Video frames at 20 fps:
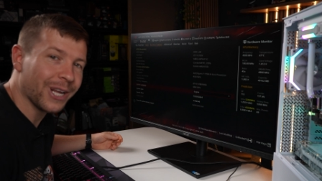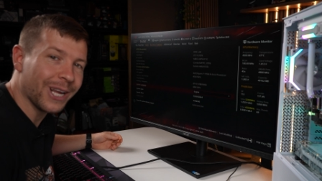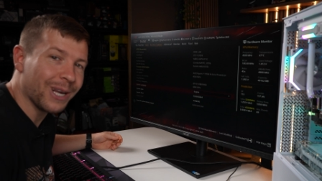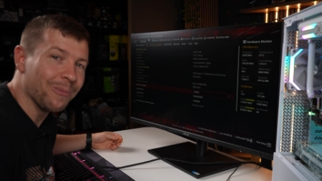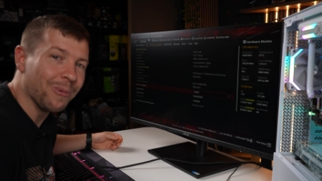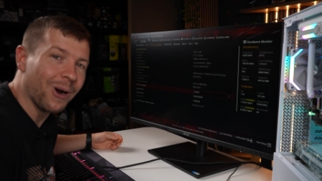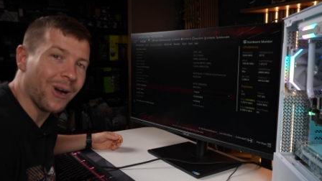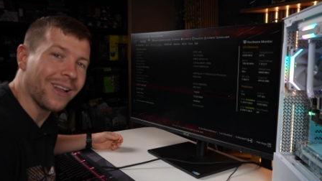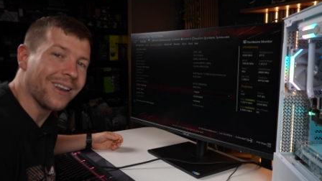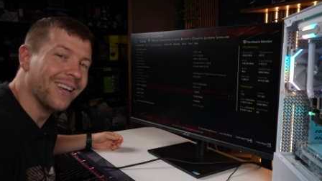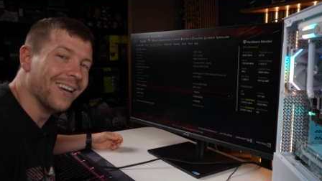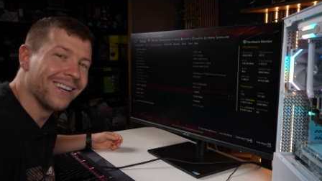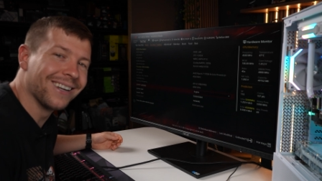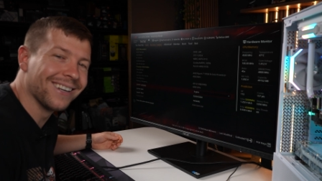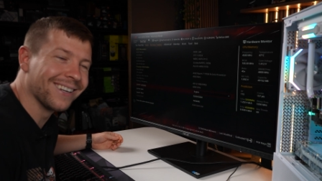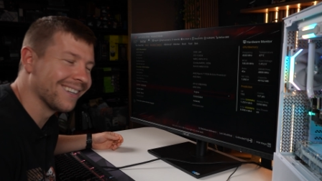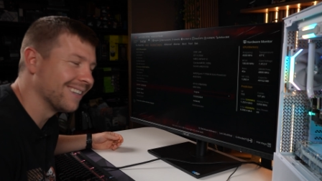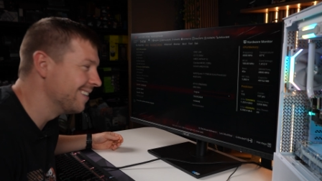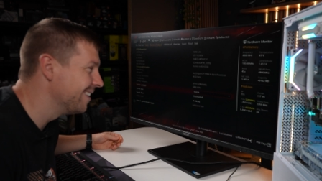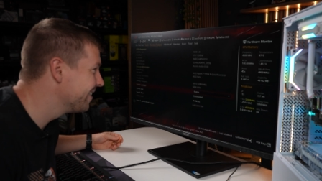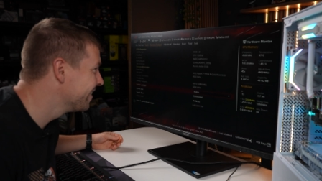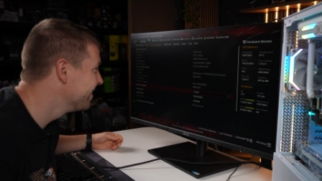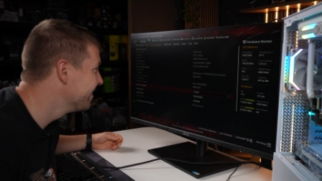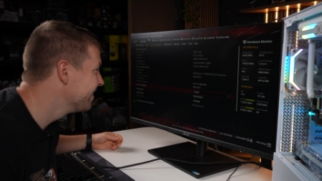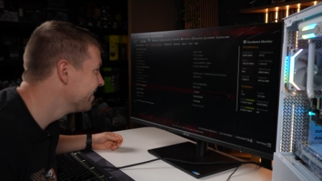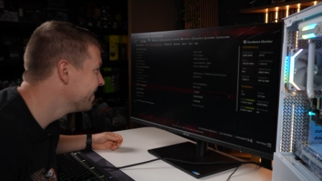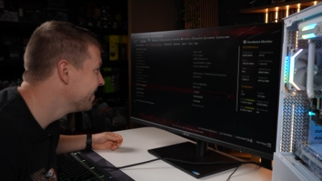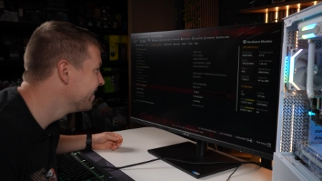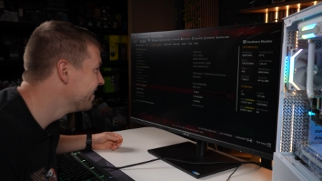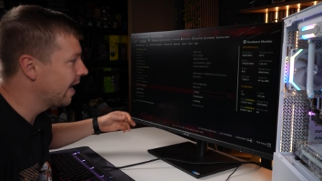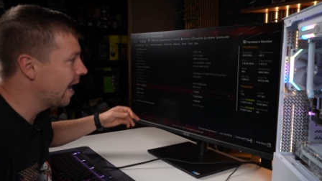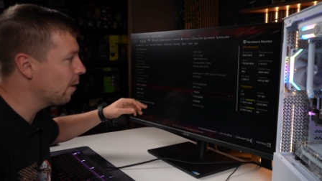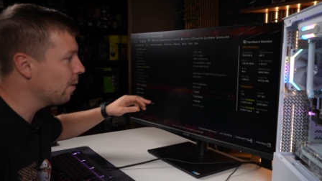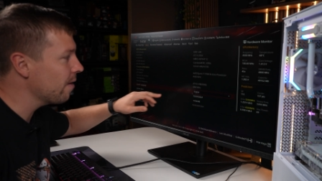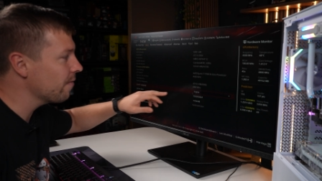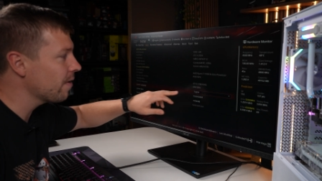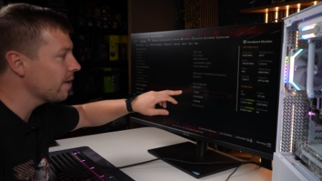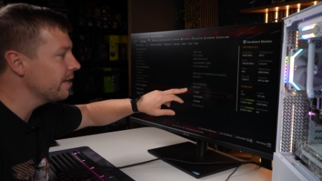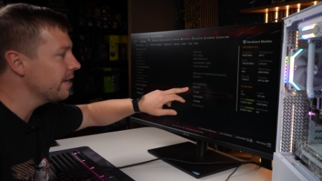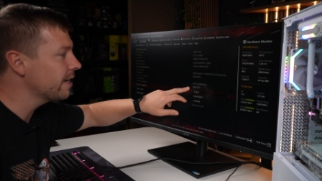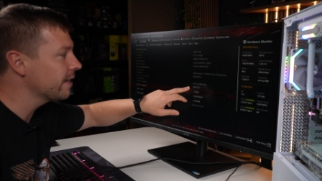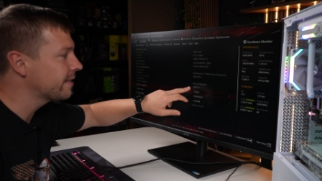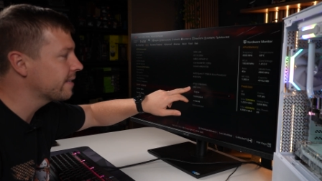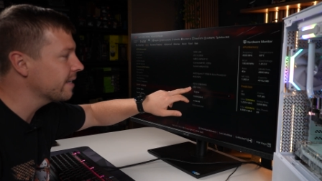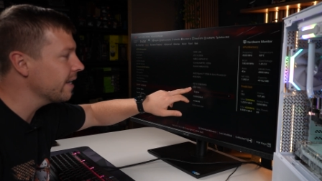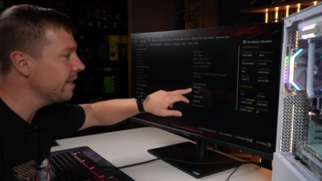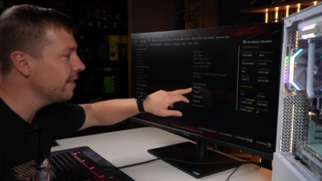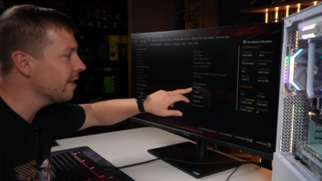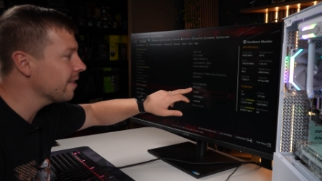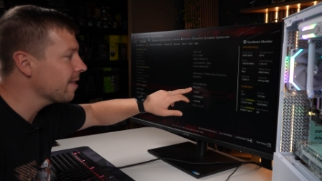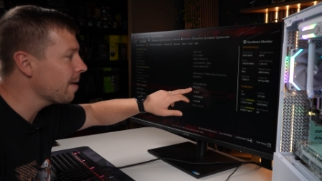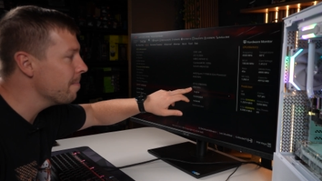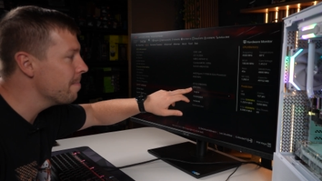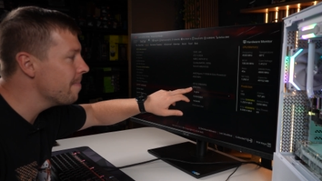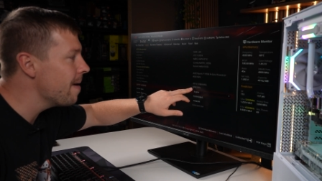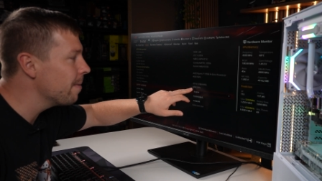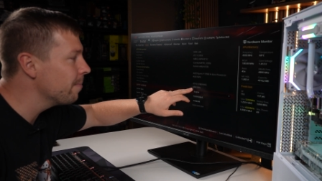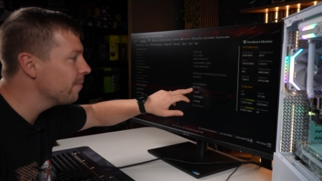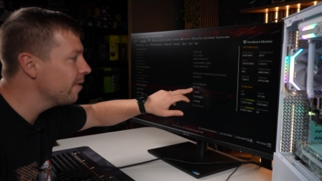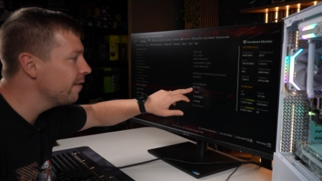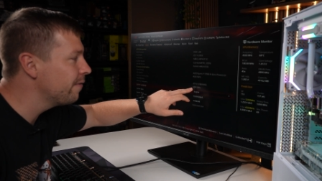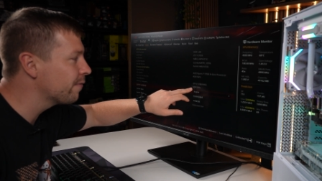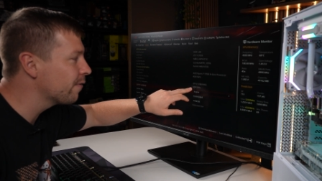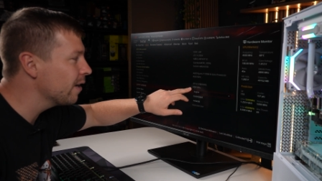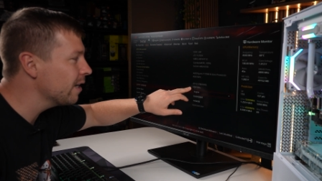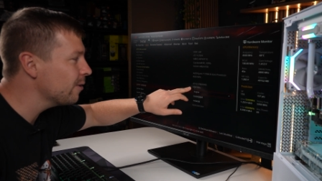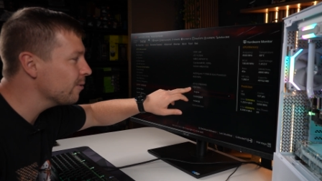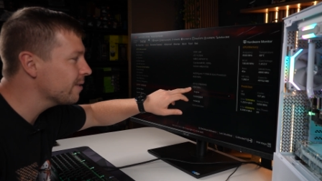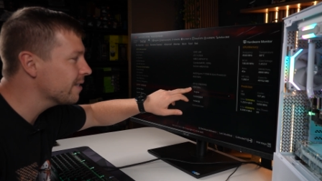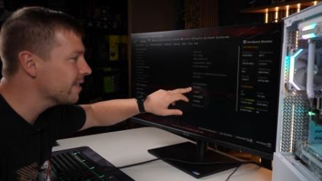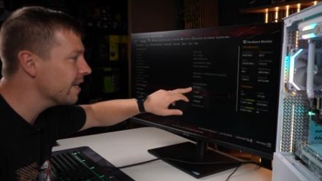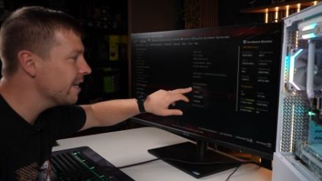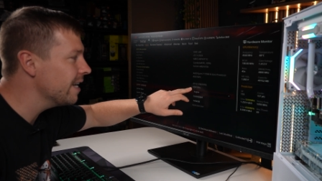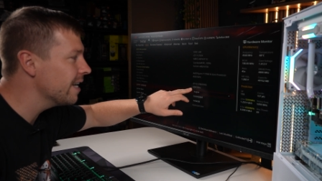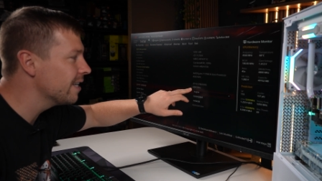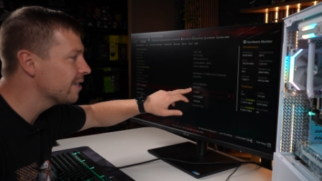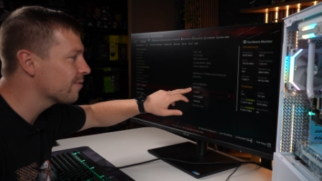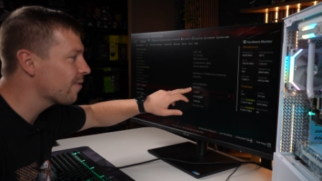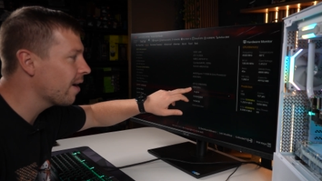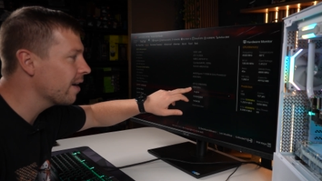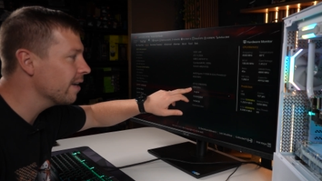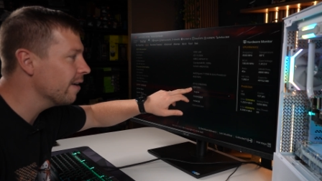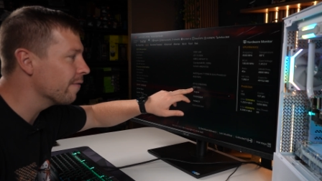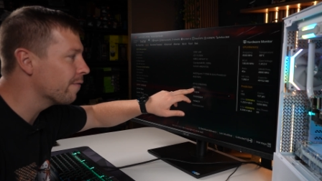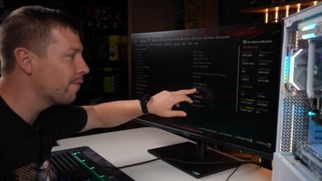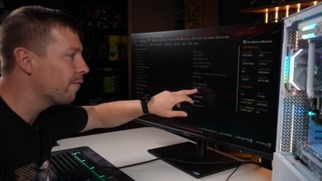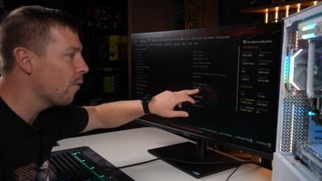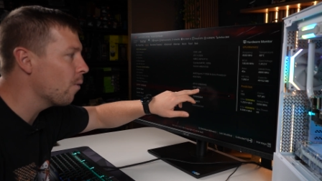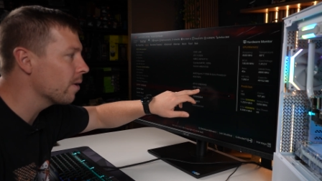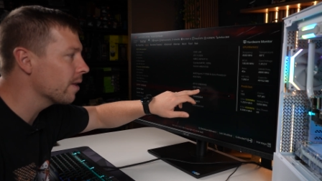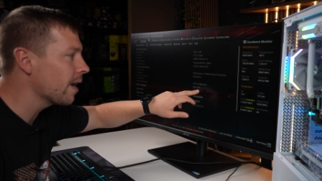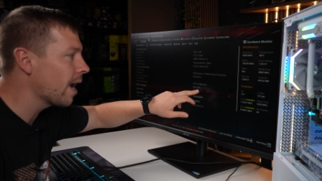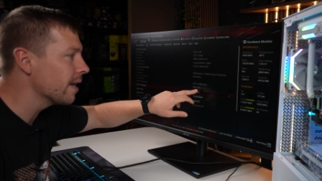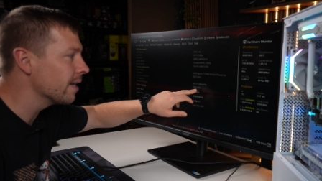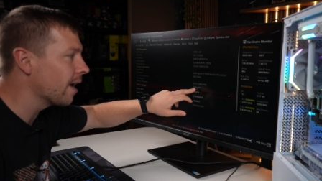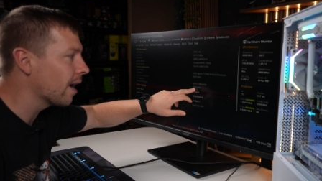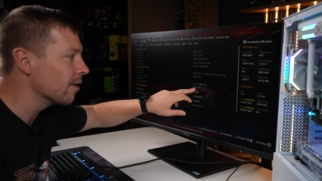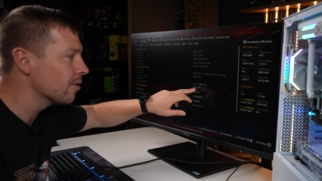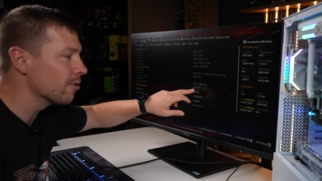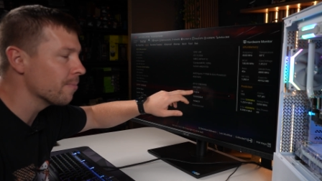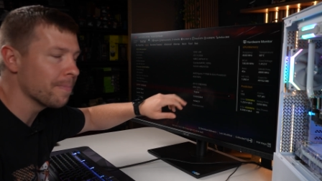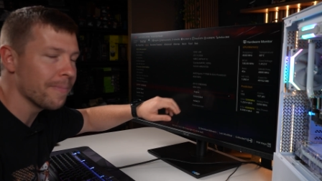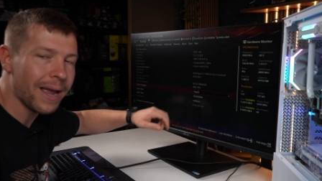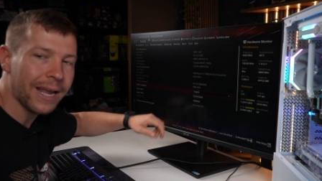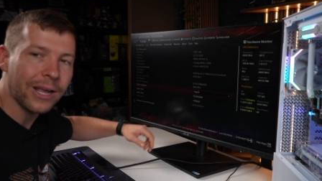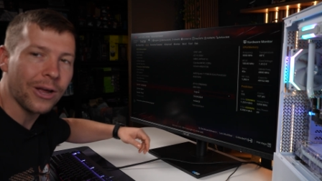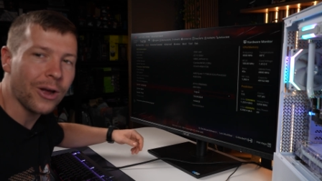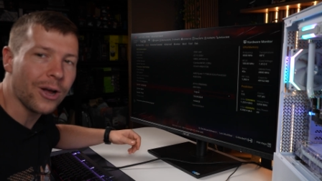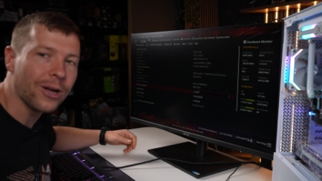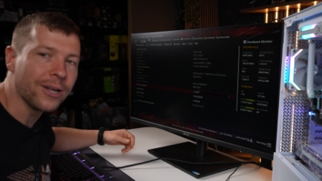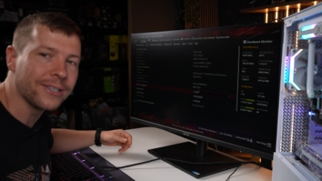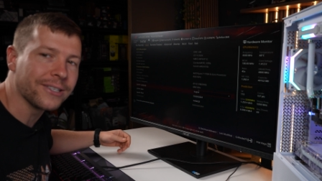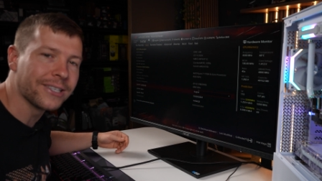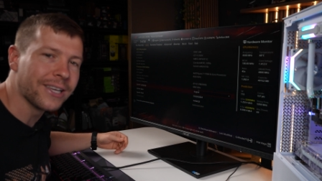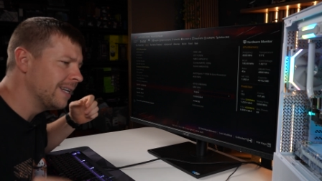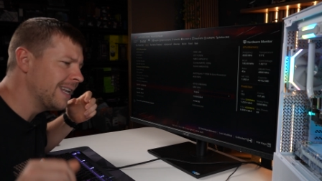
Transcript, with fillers: gigabyte. However, you can see that the memory frequency is running at forty-eight hundred megahertz.